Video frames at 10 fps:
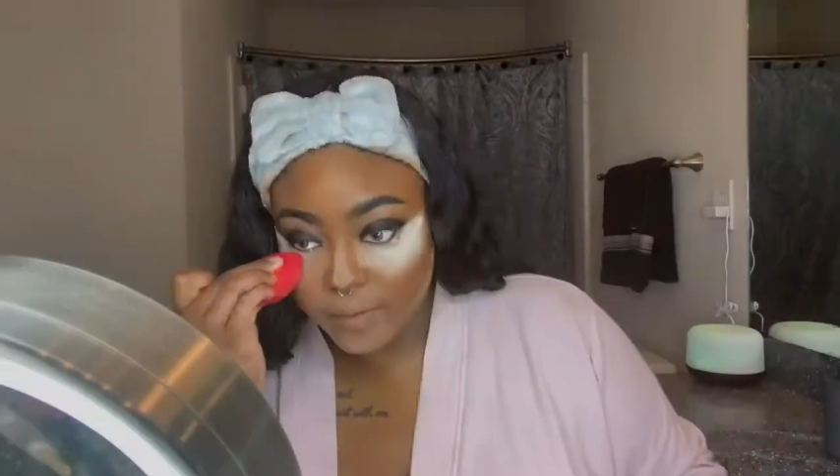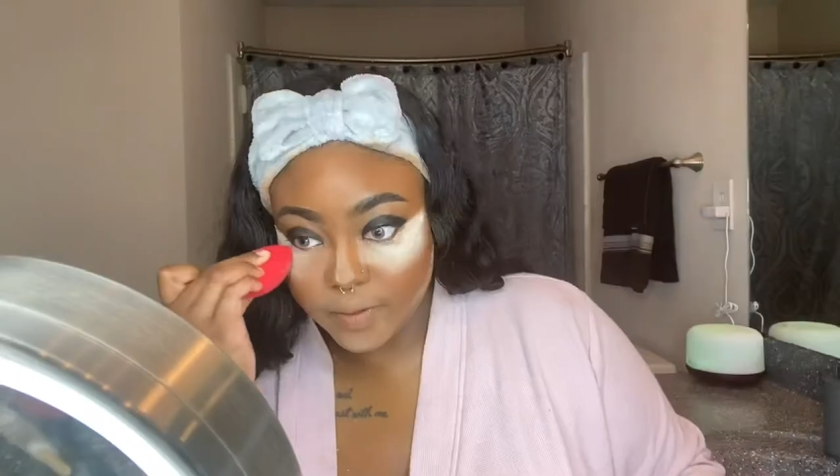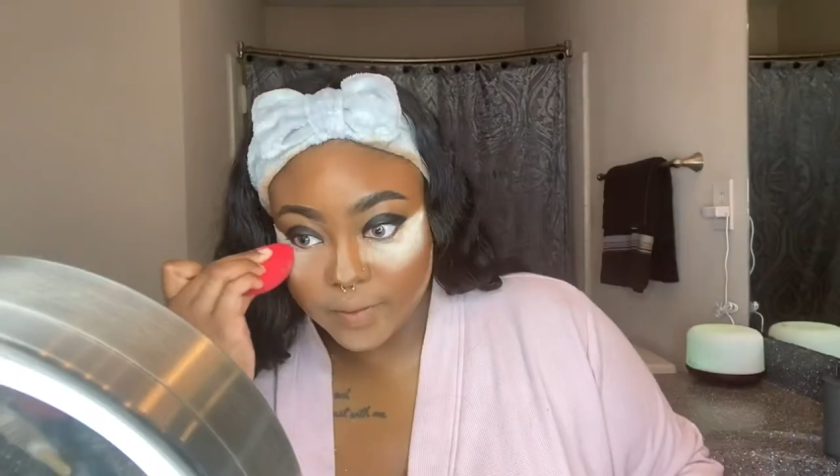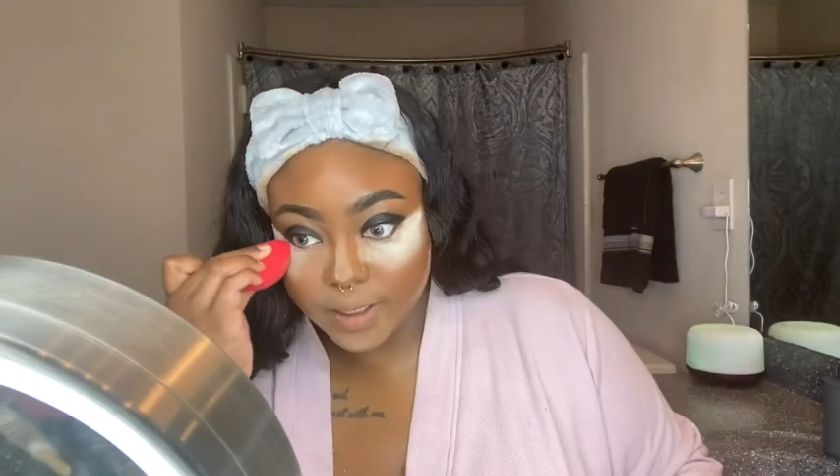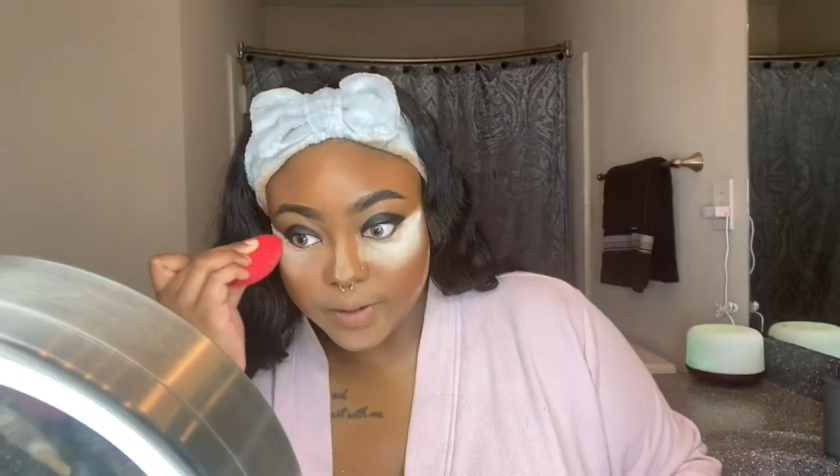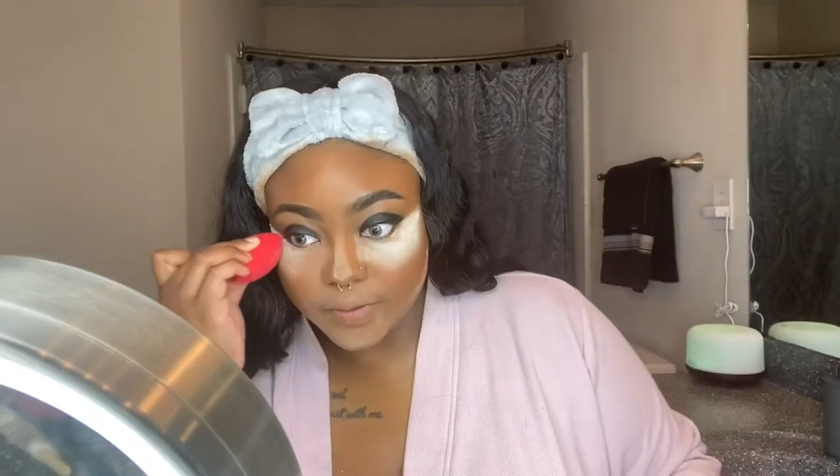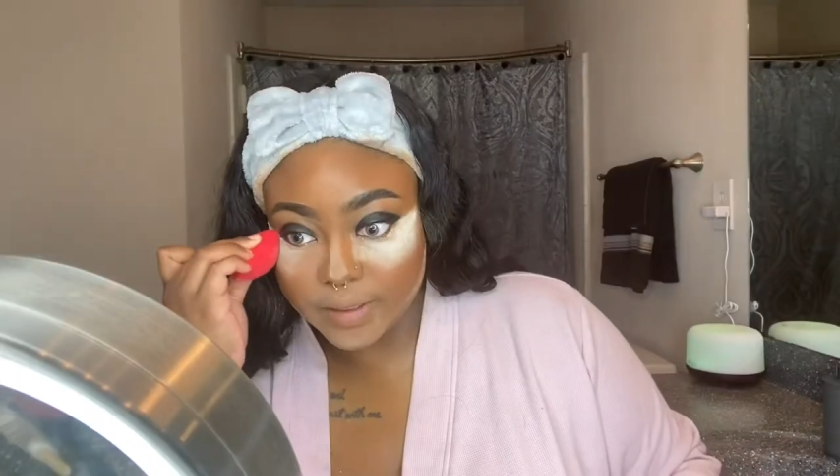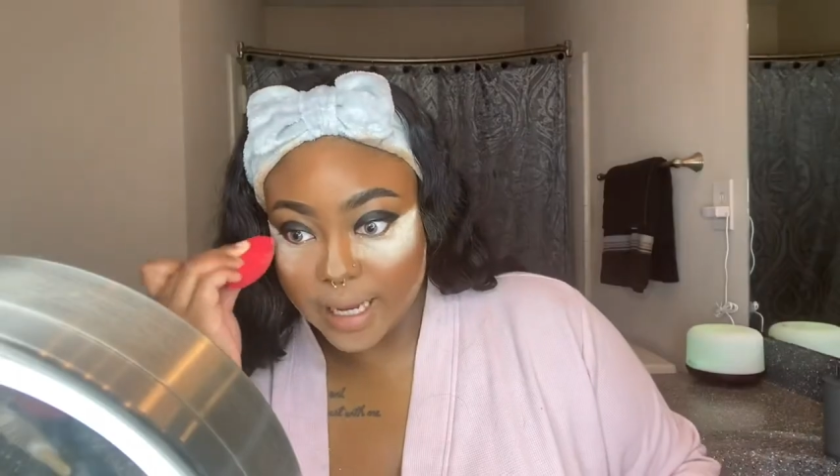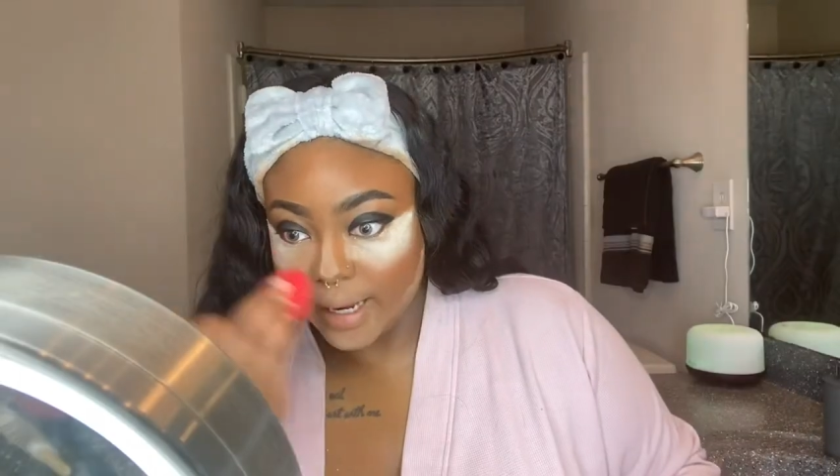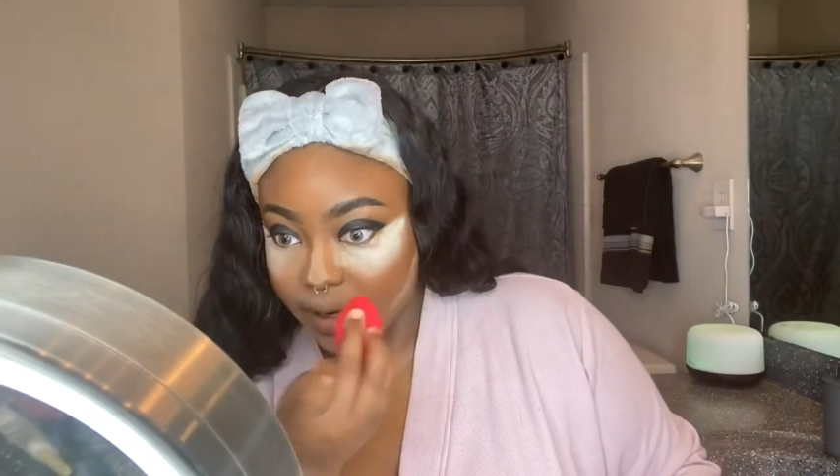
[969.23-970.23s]
a video for
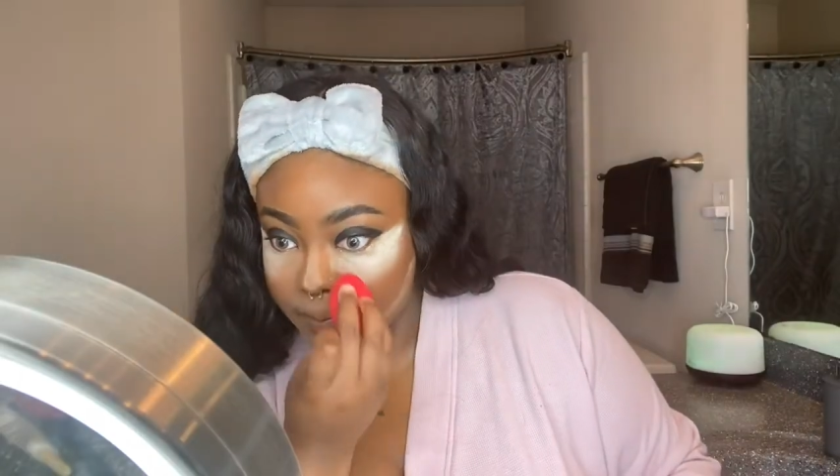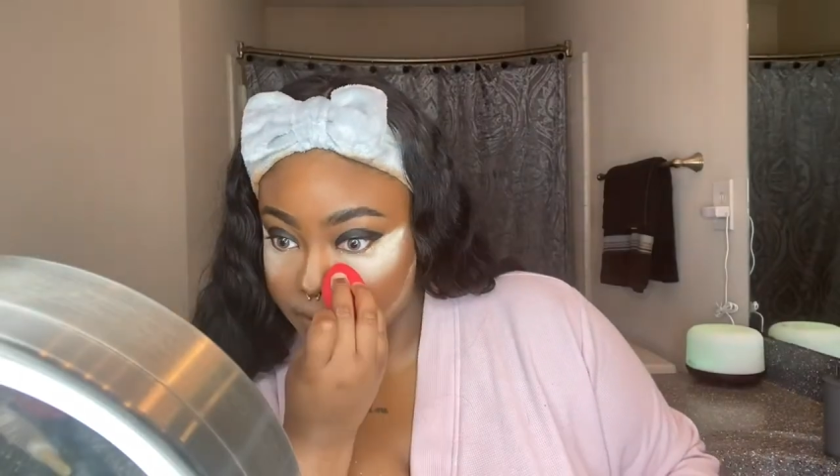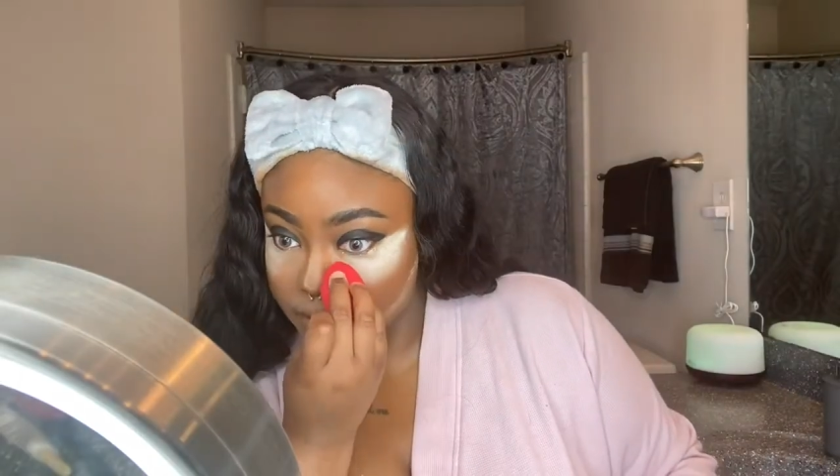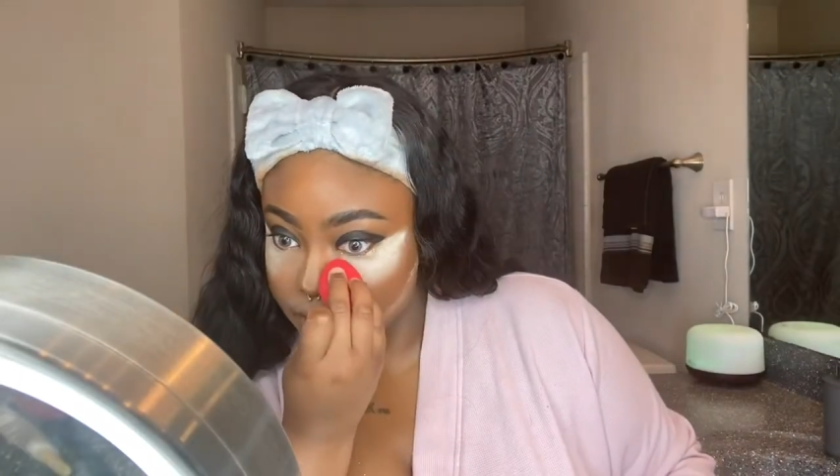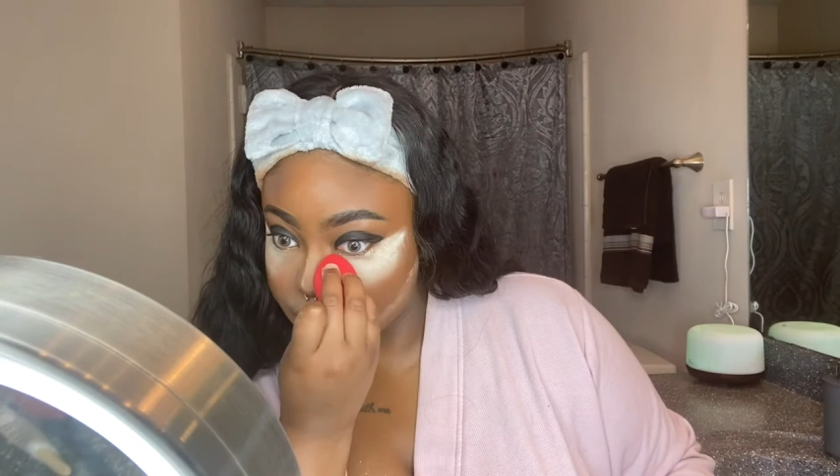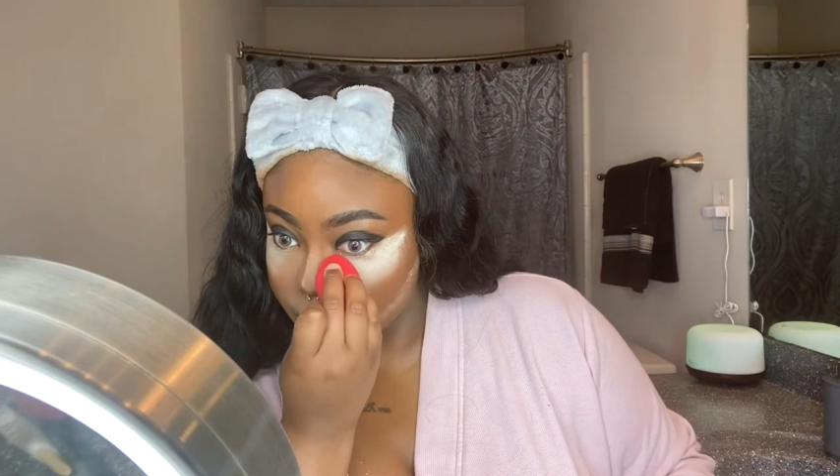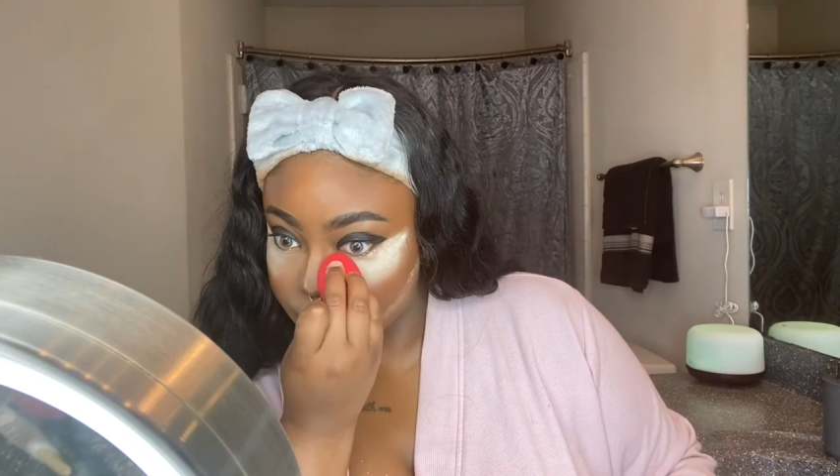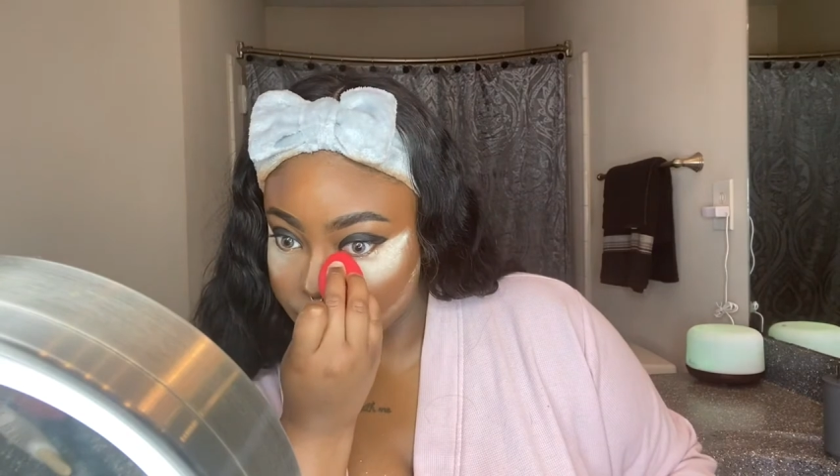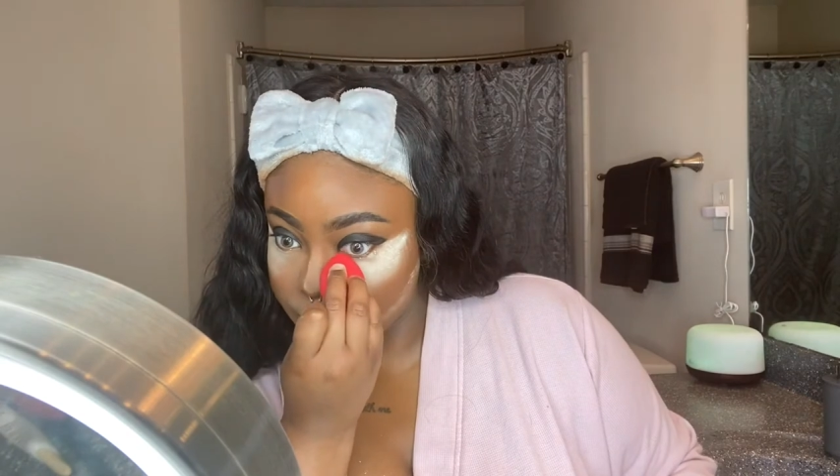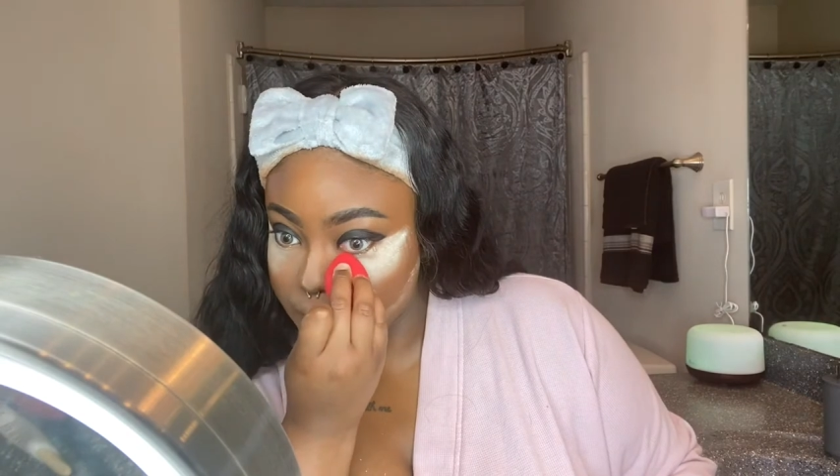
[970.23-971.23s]
that coming
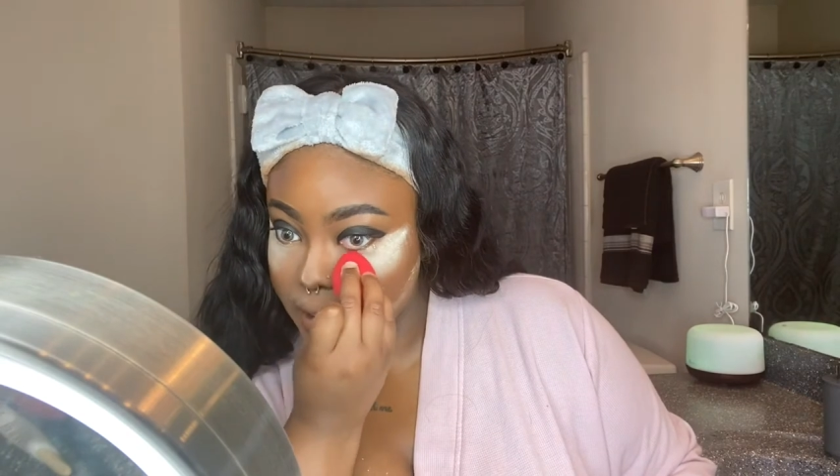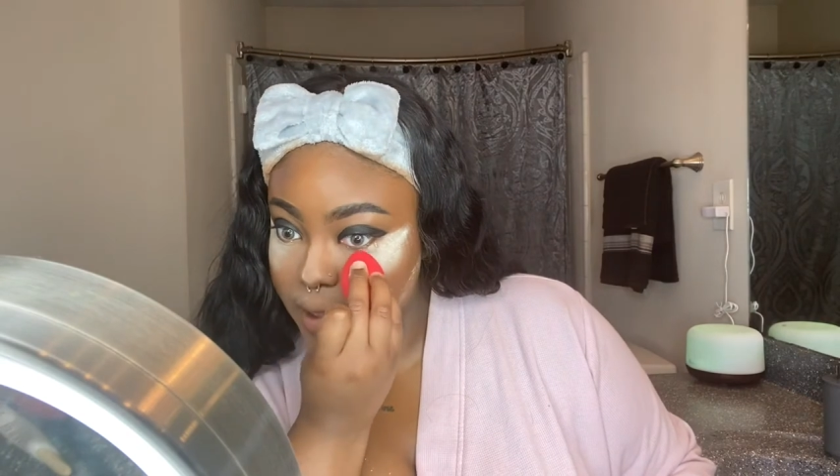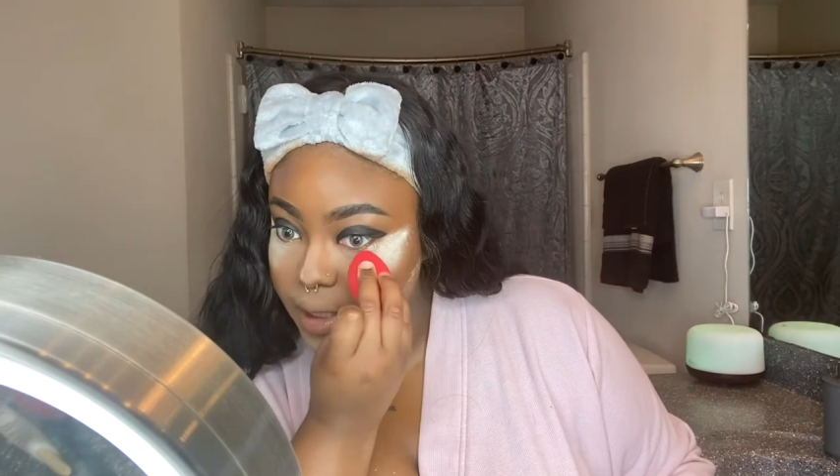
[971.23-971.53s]
soon.